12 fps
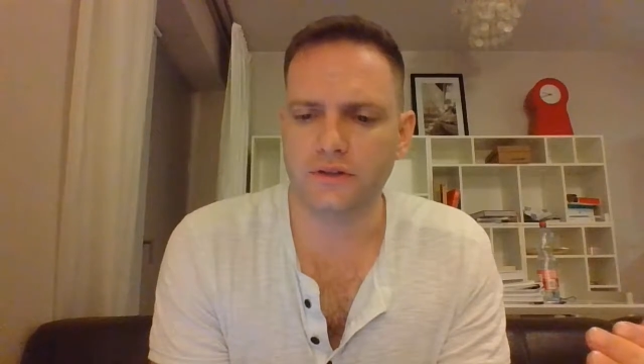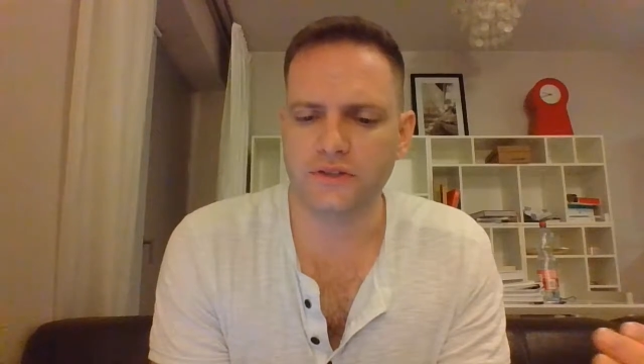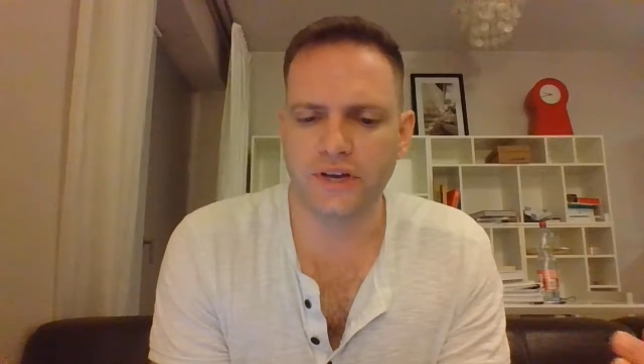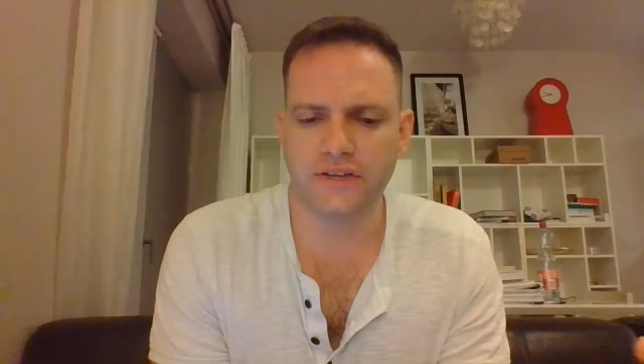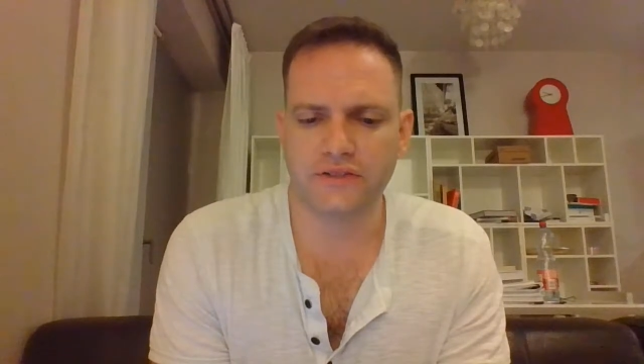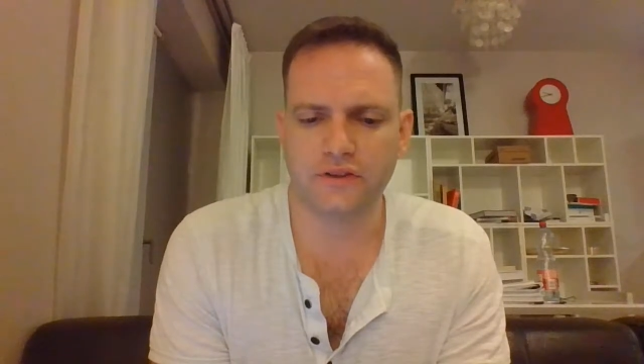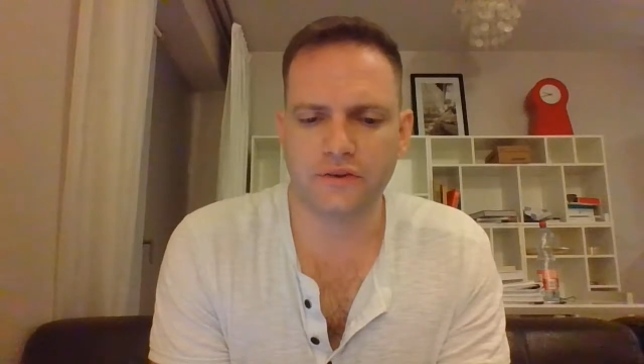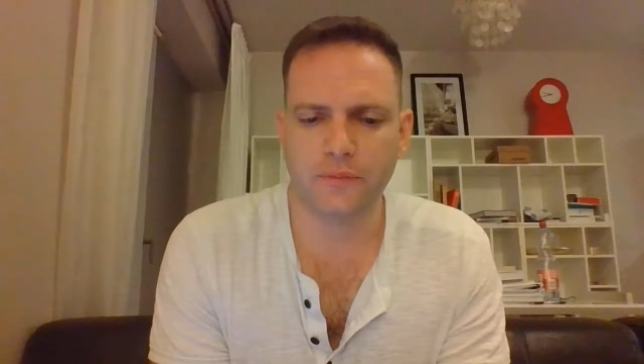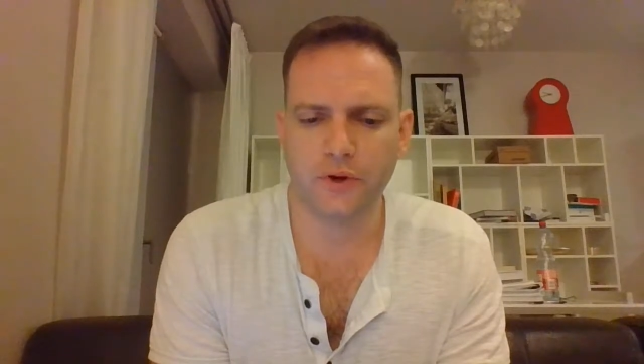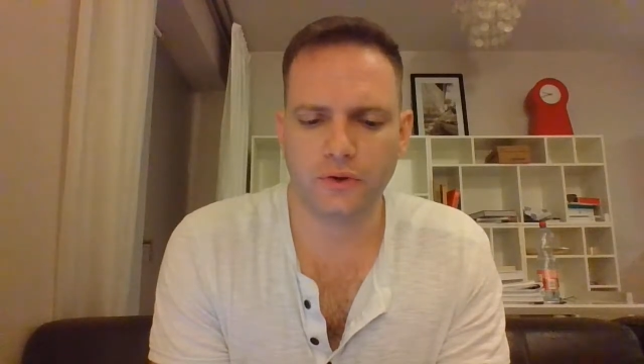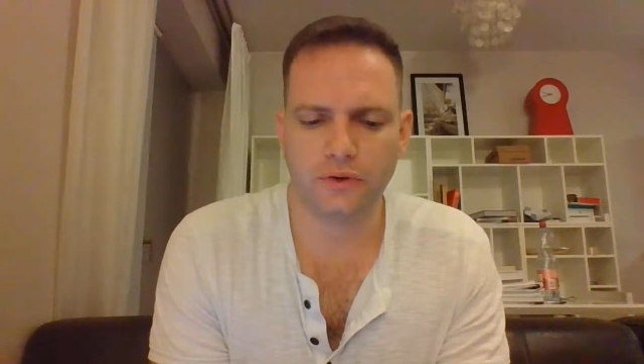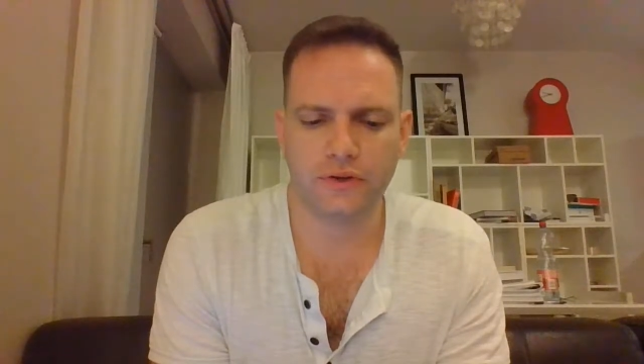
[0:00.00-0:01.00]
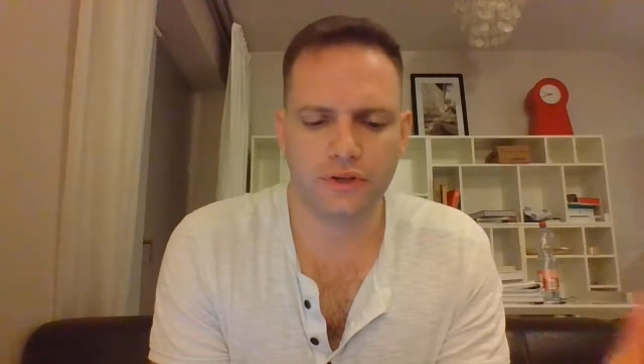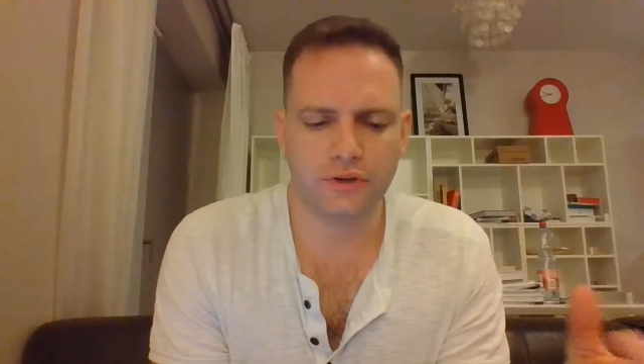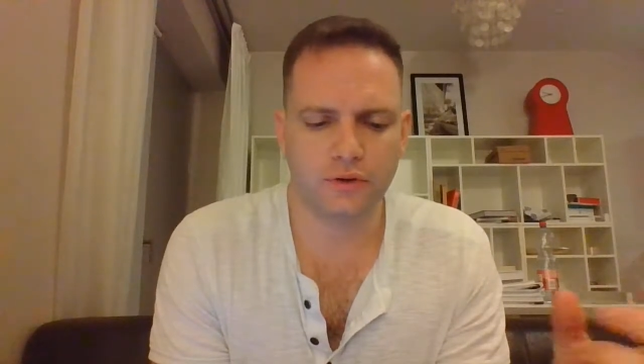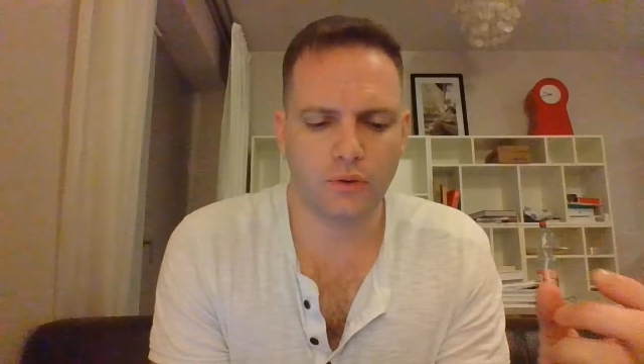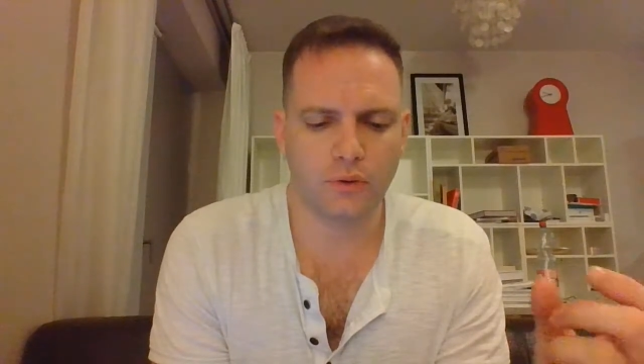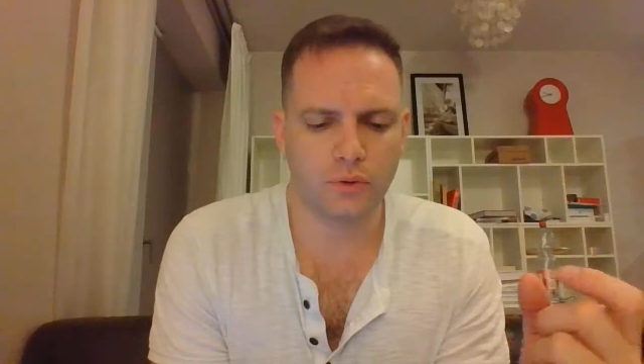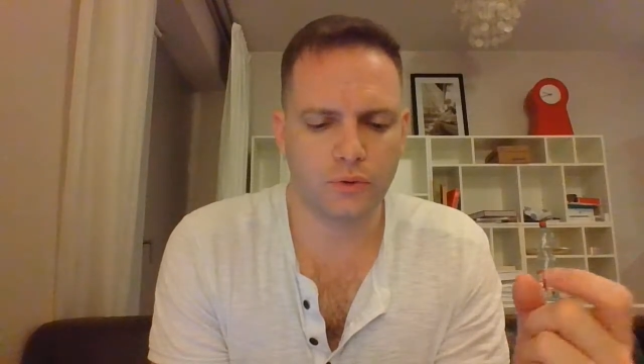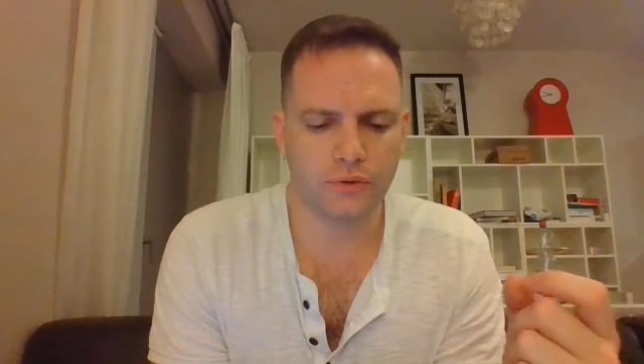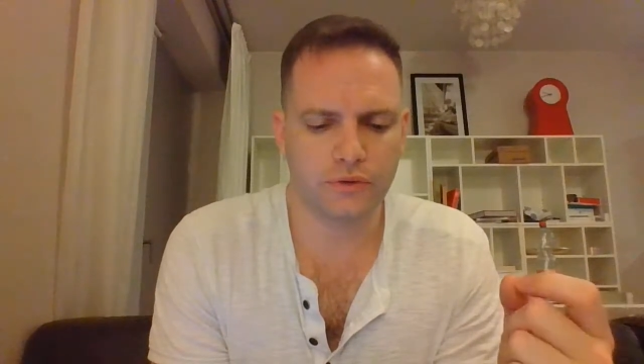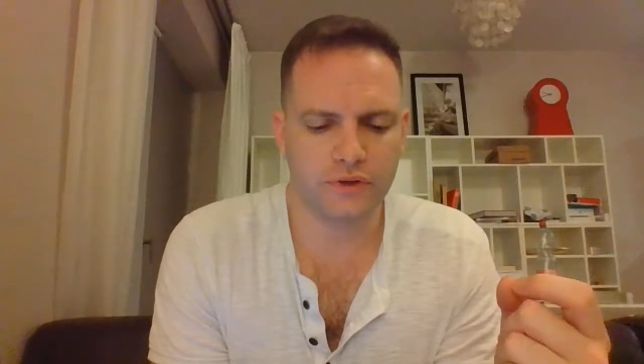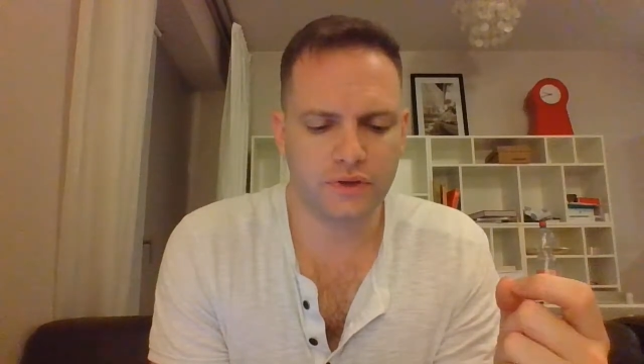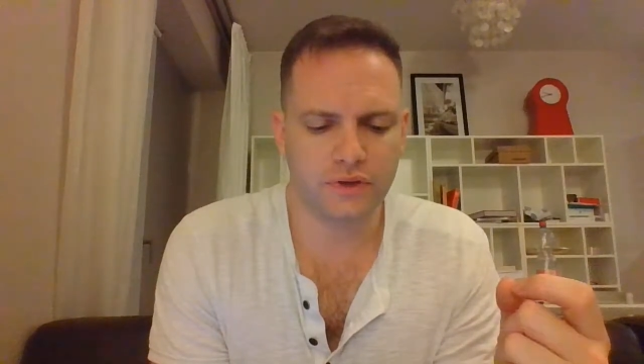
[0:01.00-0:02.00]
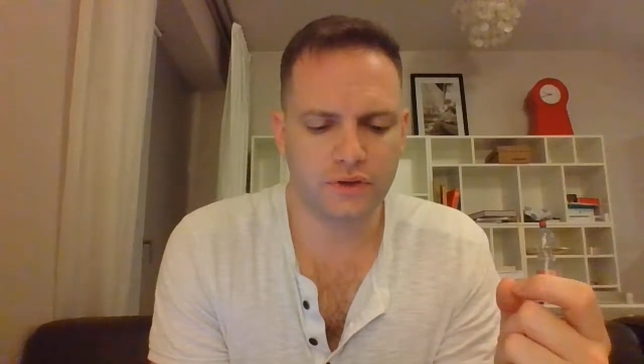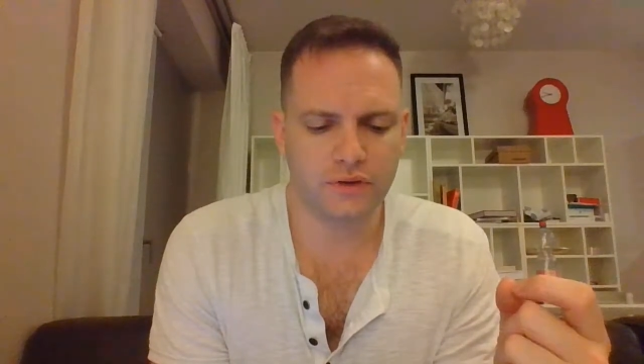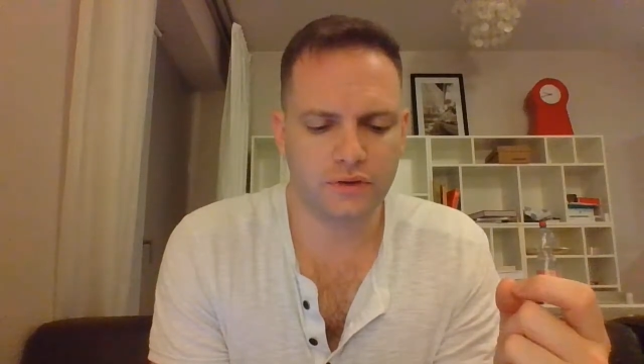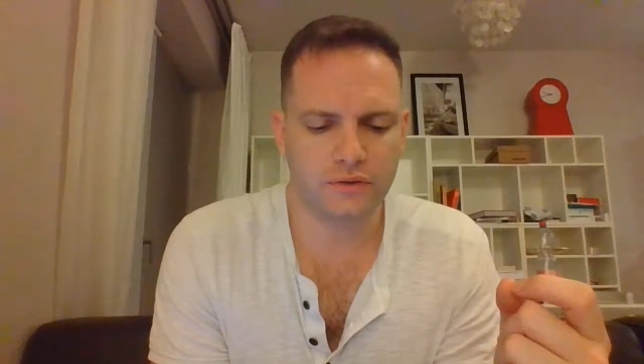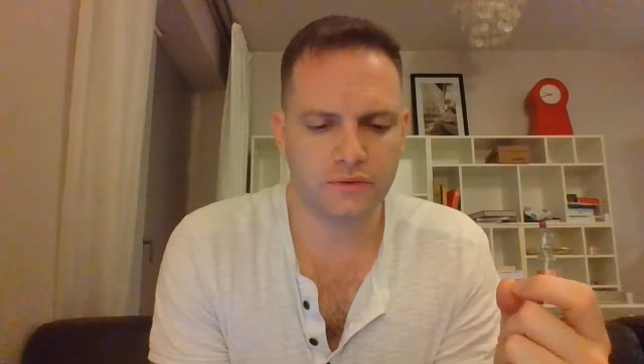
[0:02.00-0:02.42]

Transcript: size of the building or the